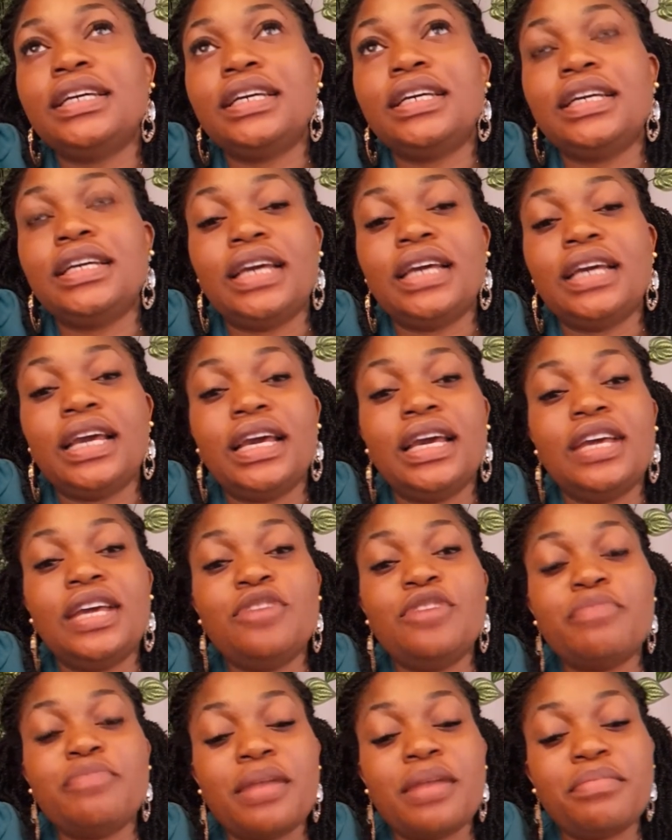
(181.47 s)
You
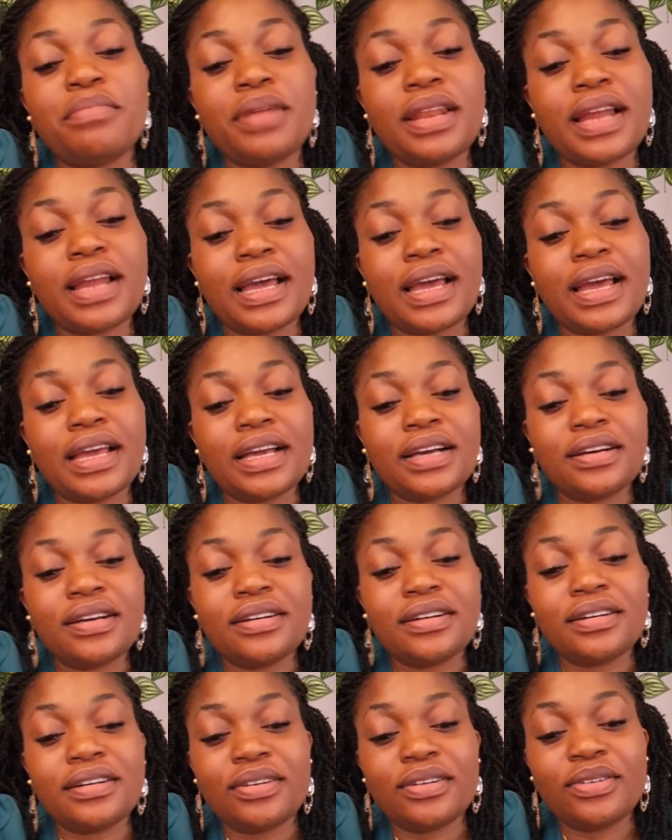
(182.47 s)
might be like,
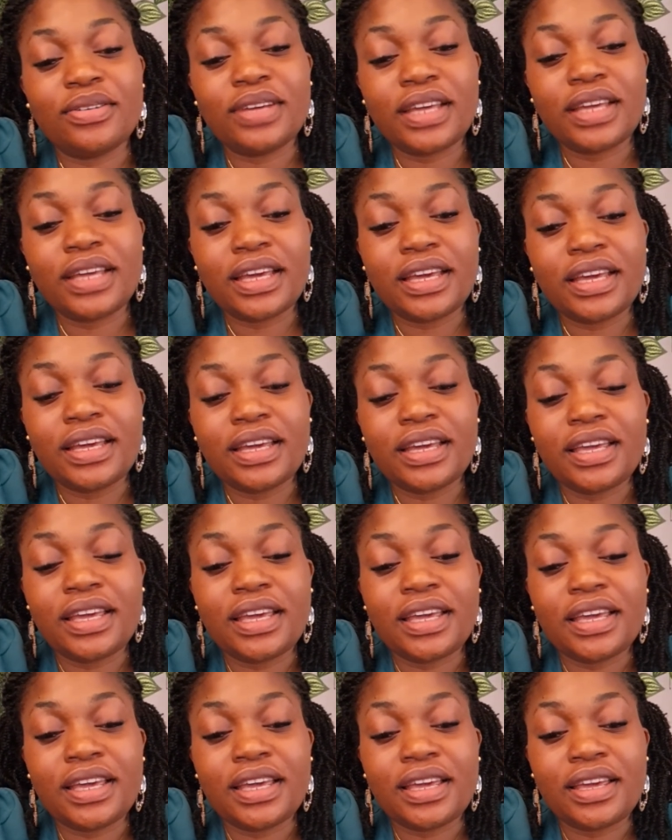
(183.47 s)
okay,
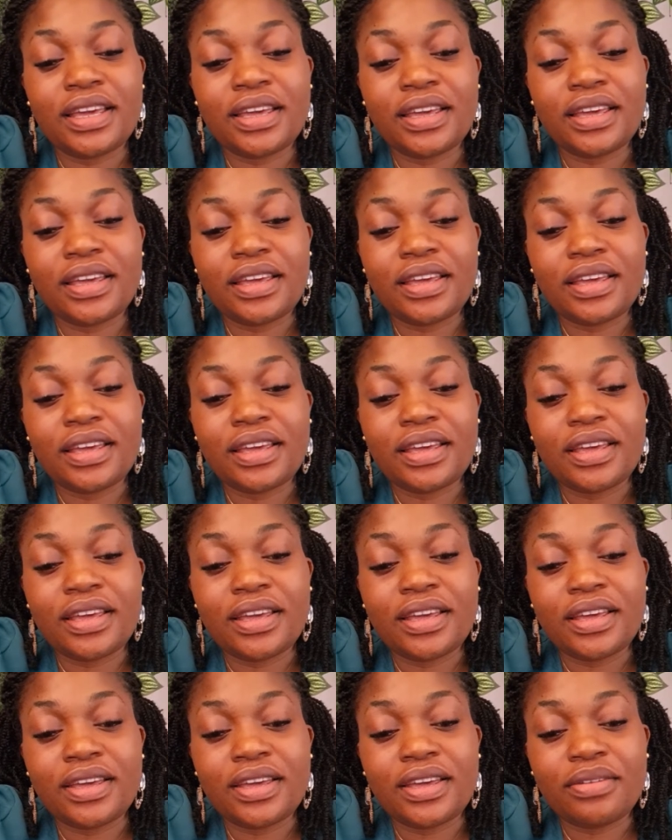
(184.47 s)

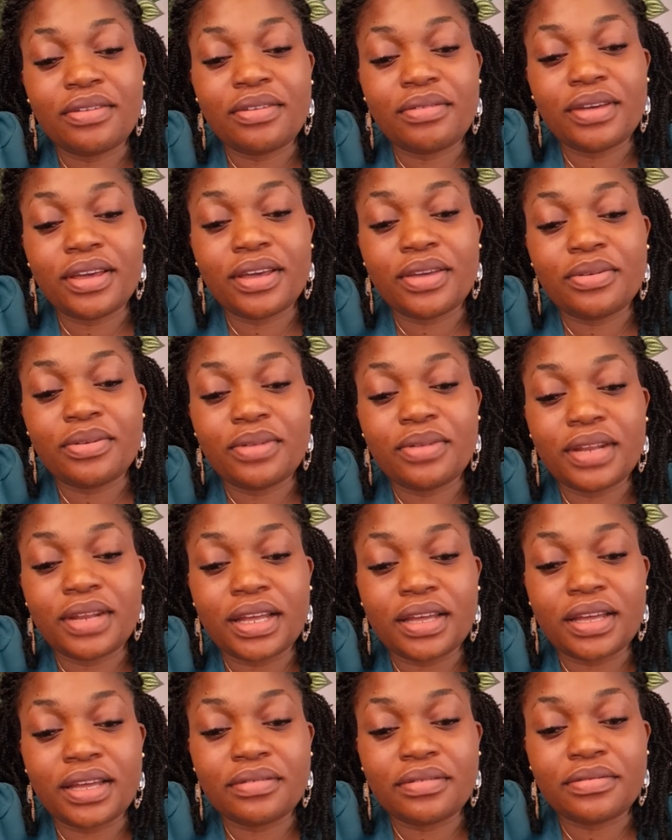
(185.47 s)
were you
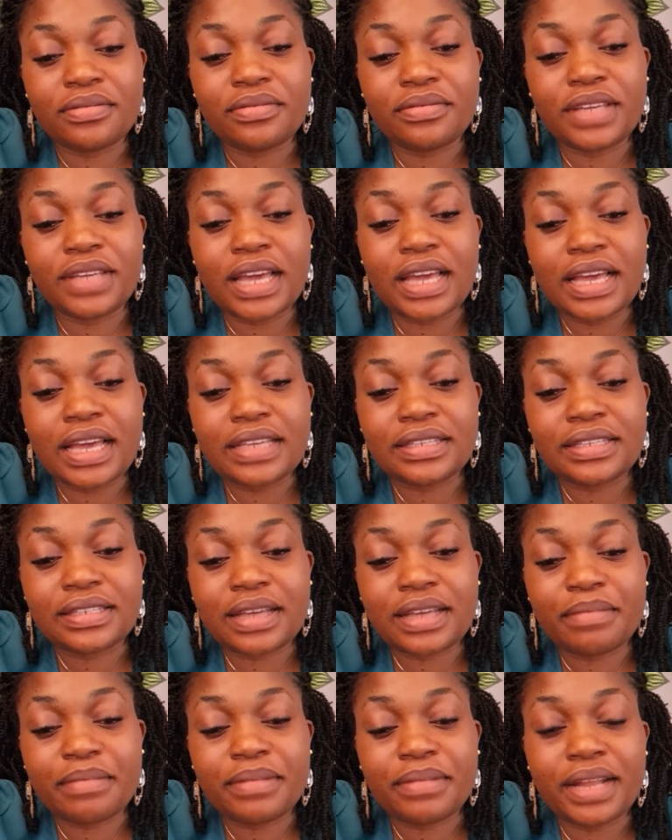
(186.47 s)
live? Yes, I'm
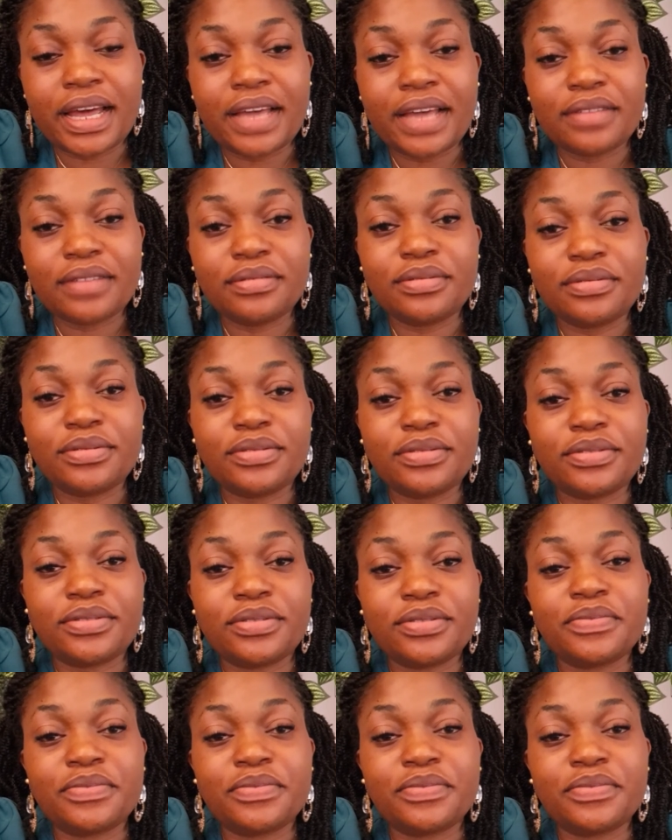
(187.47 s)
live.